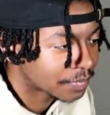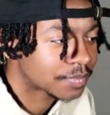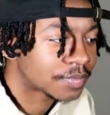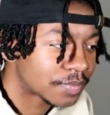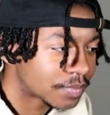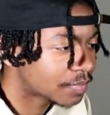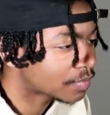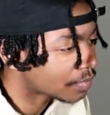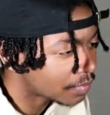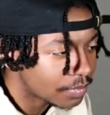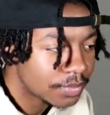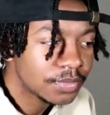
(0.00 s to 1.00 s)
My young bitch
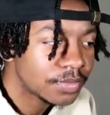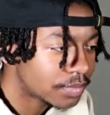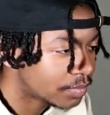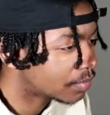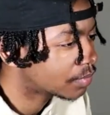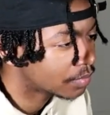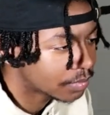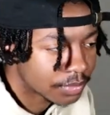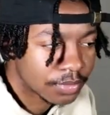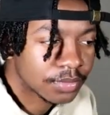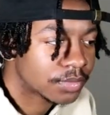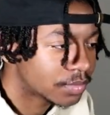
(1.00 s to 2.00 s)
want too much flames, do
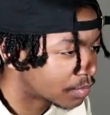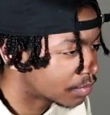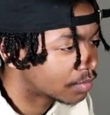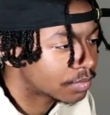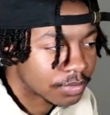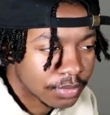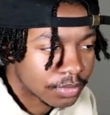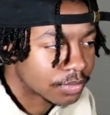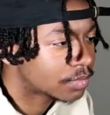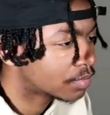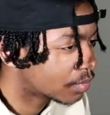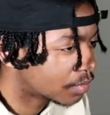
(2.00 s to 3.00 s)
me and you know we
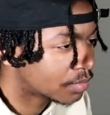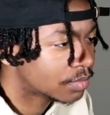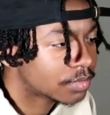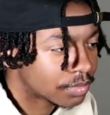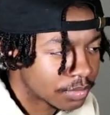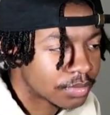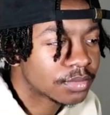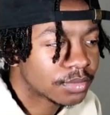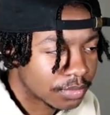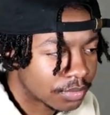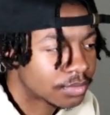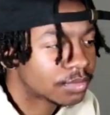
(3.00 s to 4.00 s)
high.
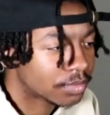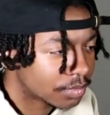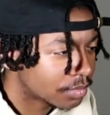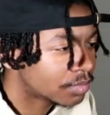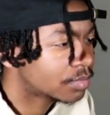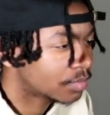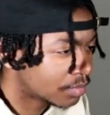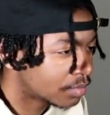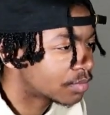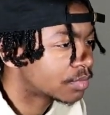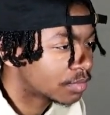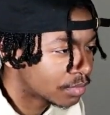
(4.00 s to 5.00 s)
Sunny whip looking
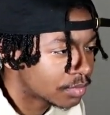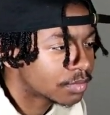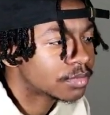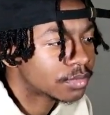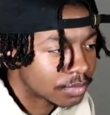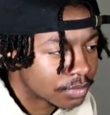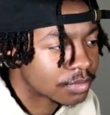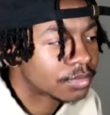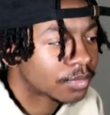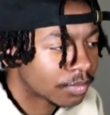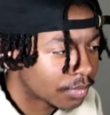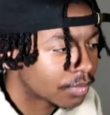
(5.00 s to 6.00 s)
bricks and sunny right on
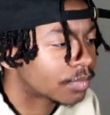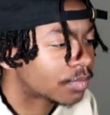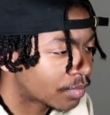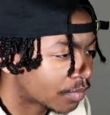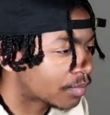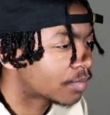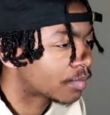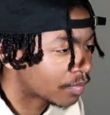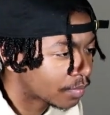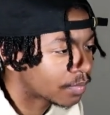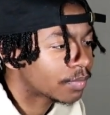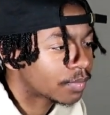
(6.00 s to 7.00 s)
we slide.
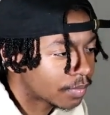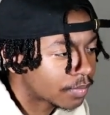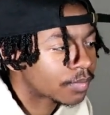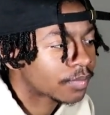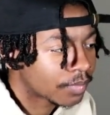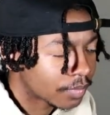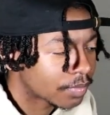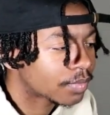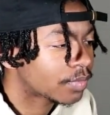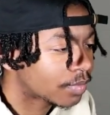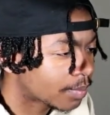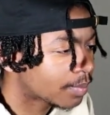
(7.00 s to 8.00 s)
Seven side me the
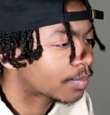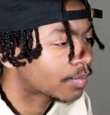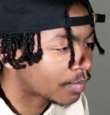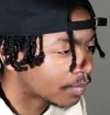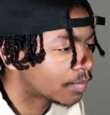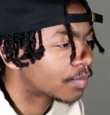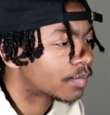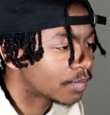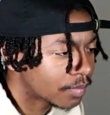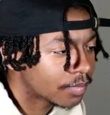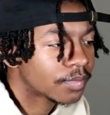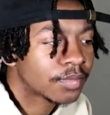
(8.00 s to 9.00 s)
stem and see you
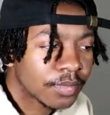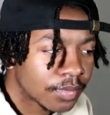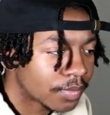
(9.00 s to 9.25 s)
pagan and